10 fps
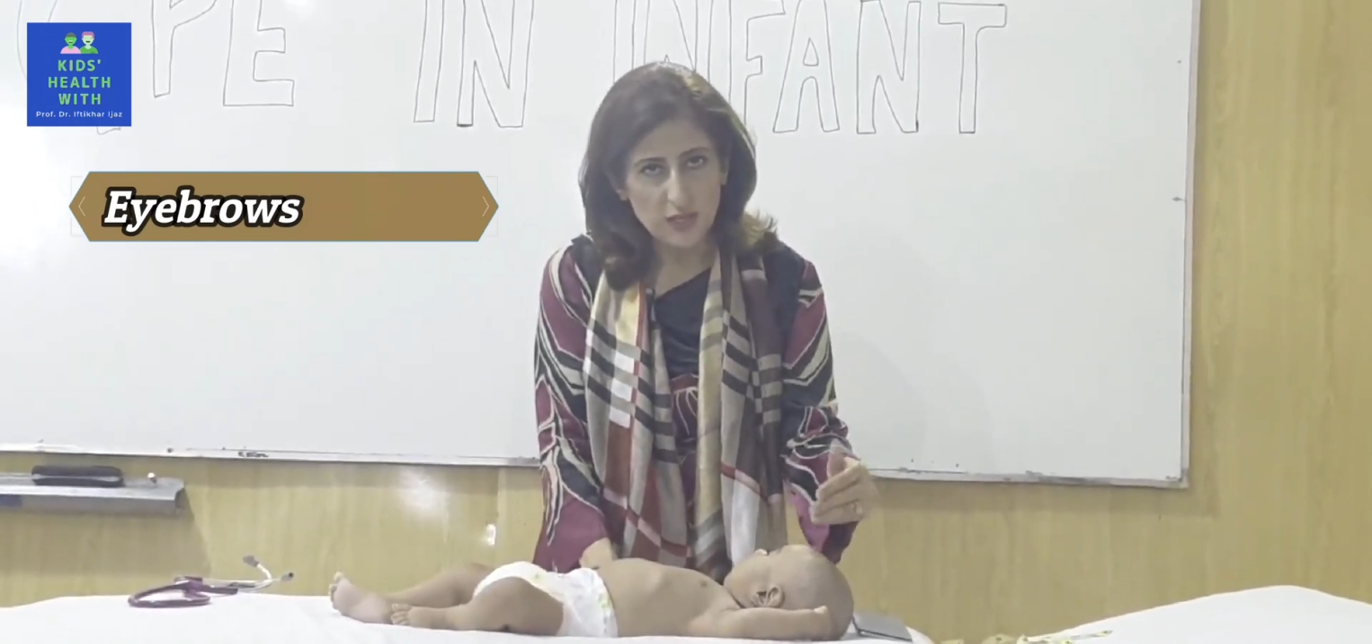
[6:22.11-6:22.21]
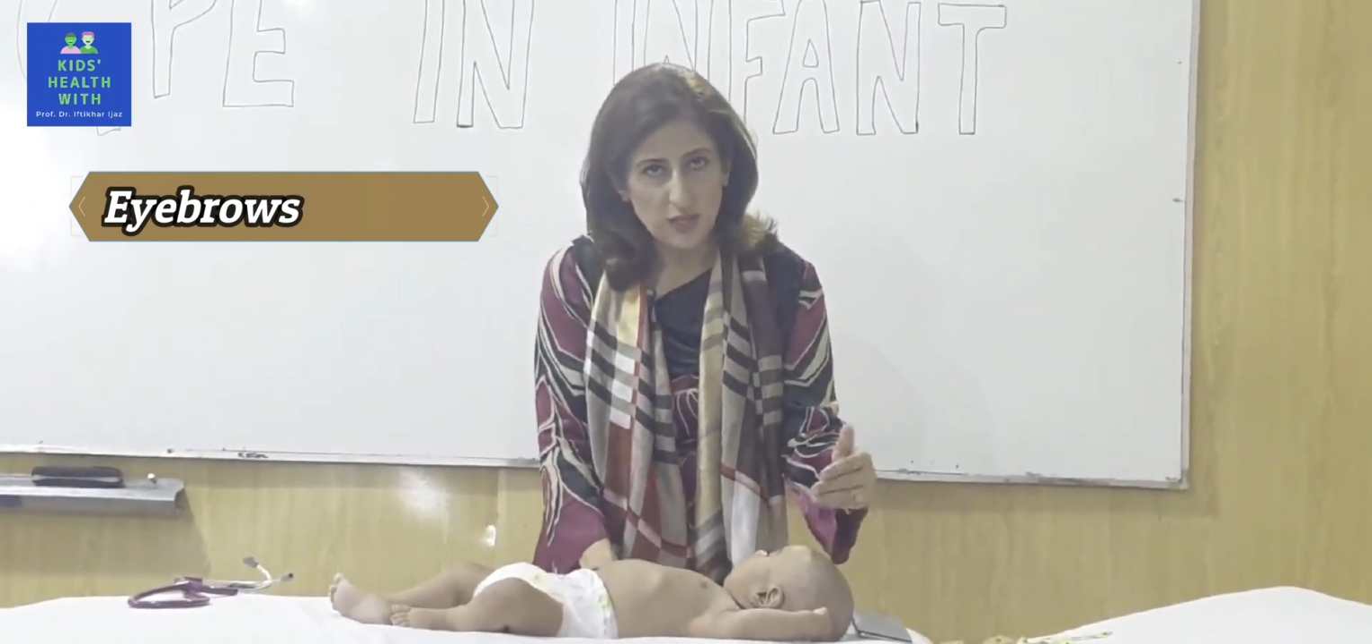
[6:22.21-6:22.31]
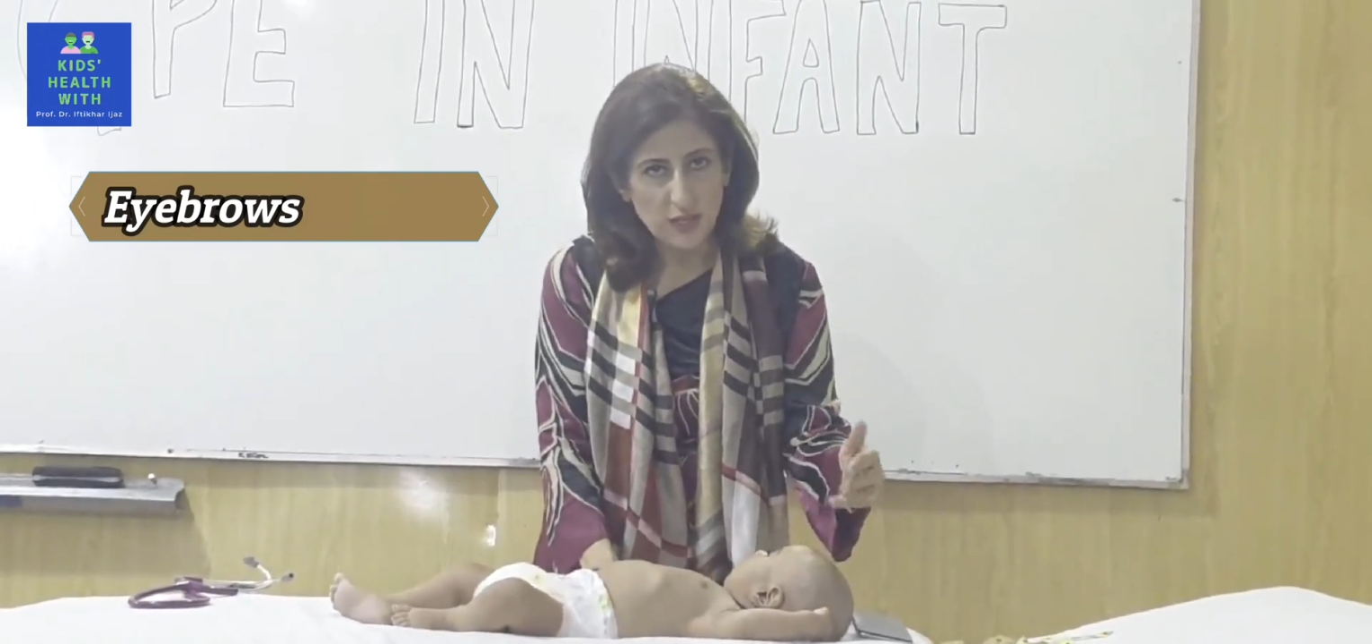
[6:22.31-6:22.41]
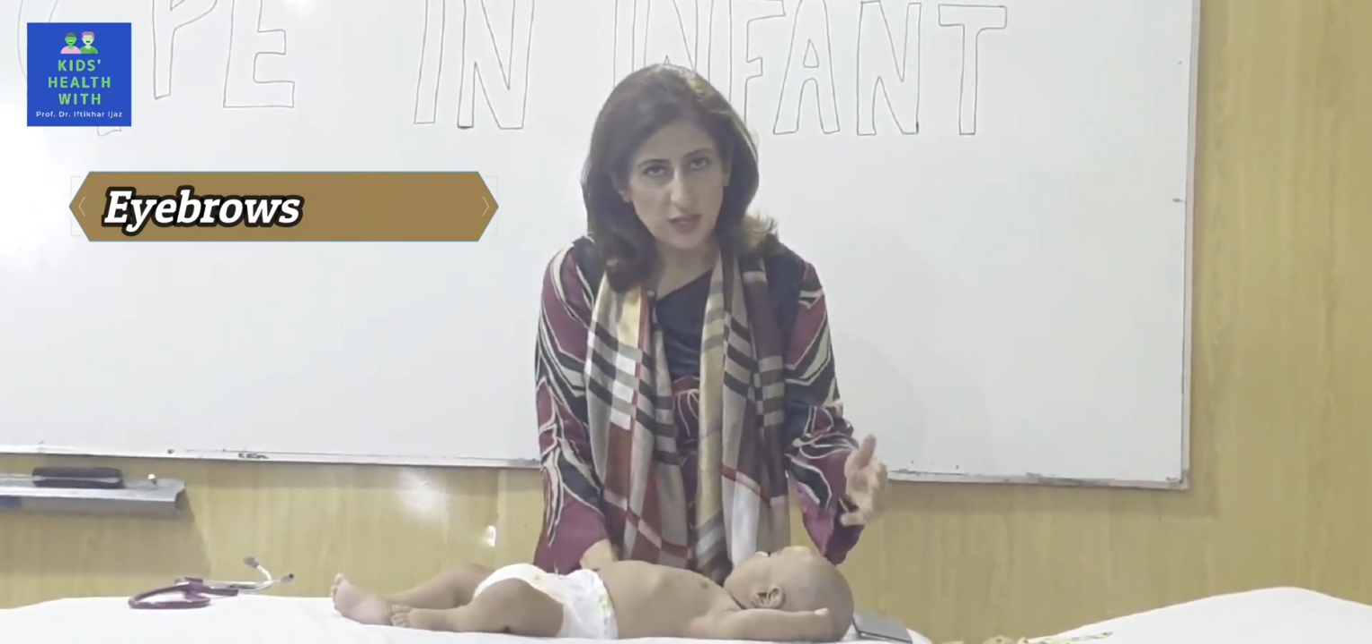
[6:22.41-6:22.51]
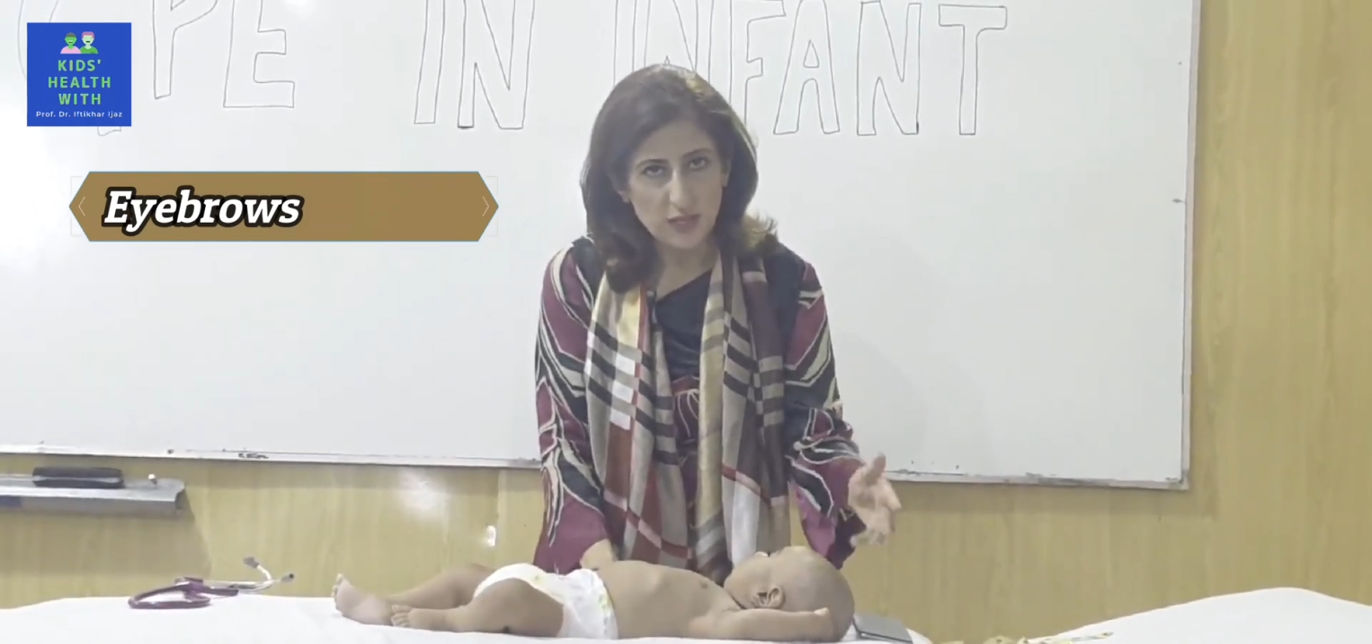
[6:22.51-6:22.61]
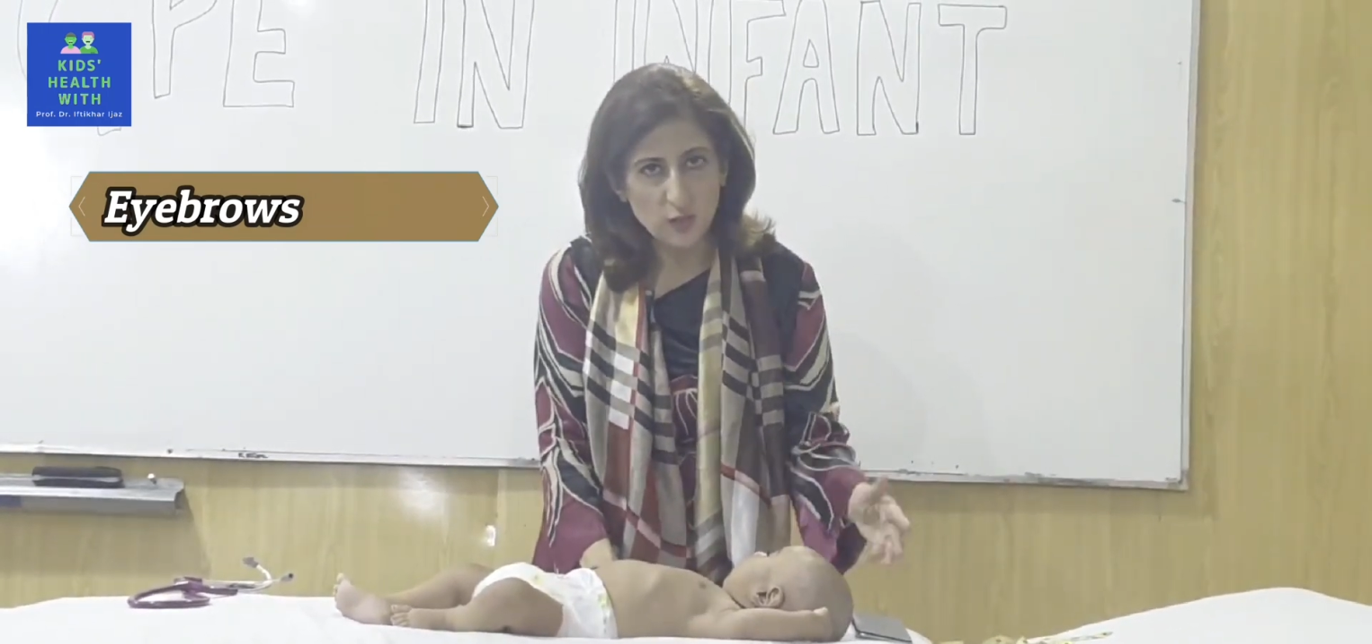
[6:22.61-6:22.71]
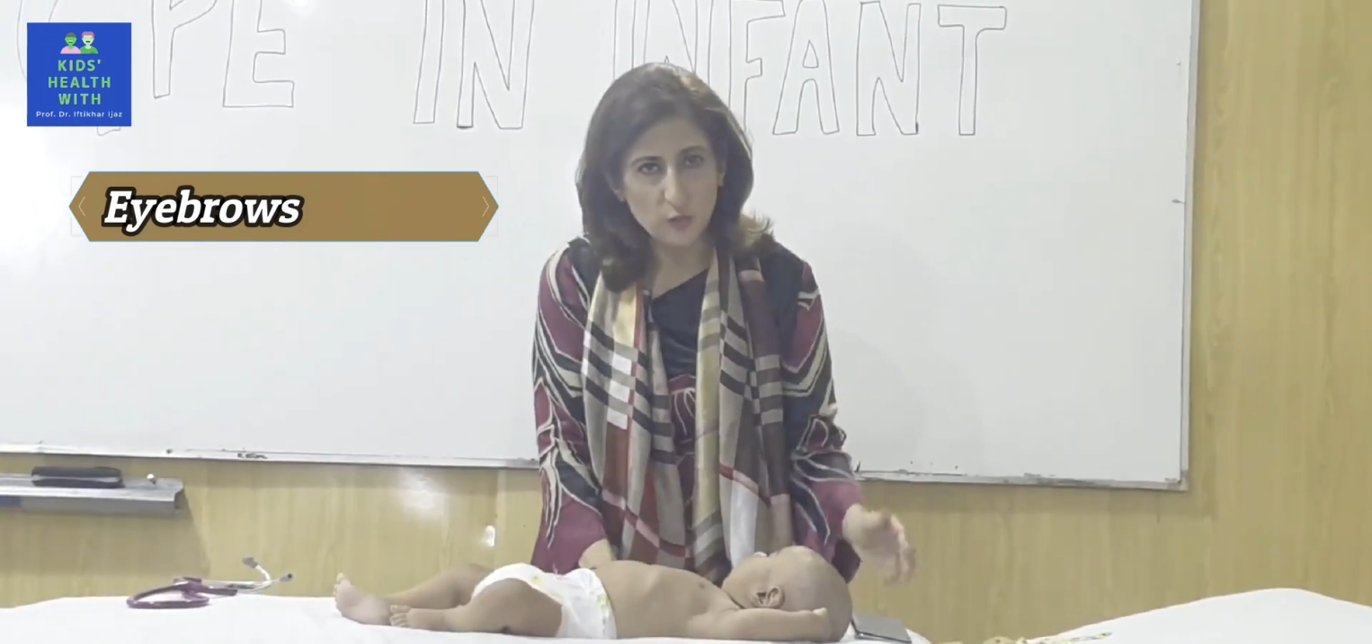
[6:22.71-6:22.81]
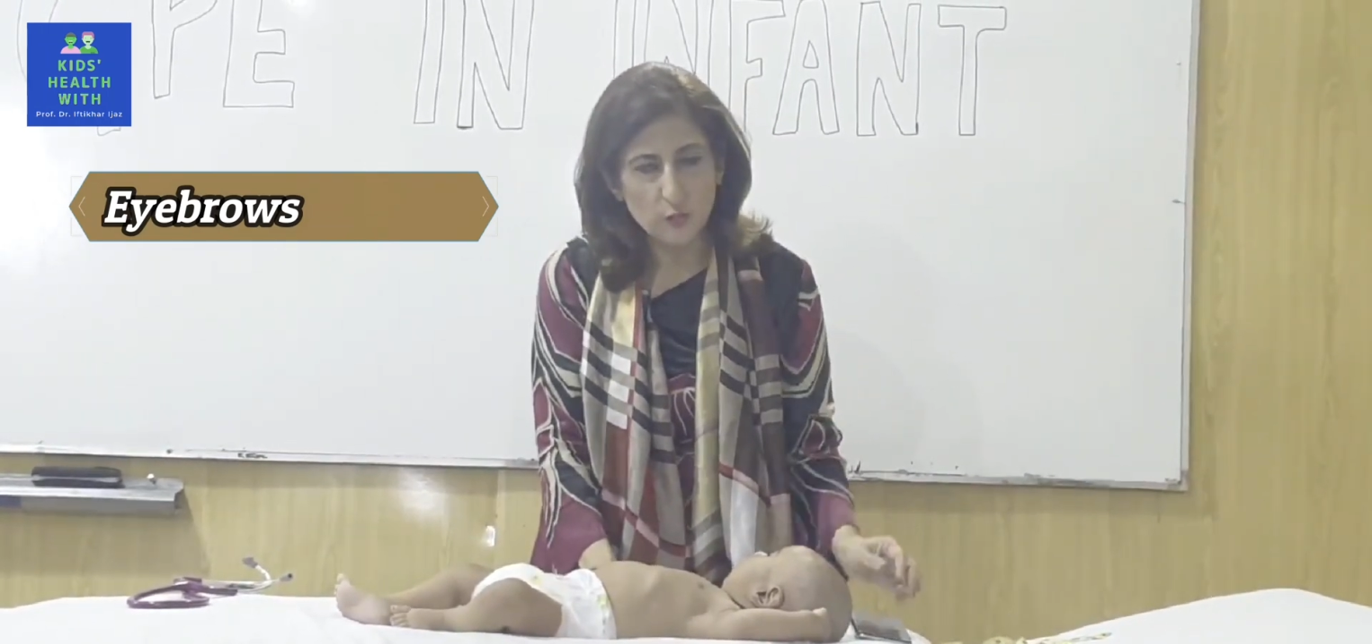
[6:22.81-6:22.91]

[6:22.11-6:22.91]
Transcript: very hairy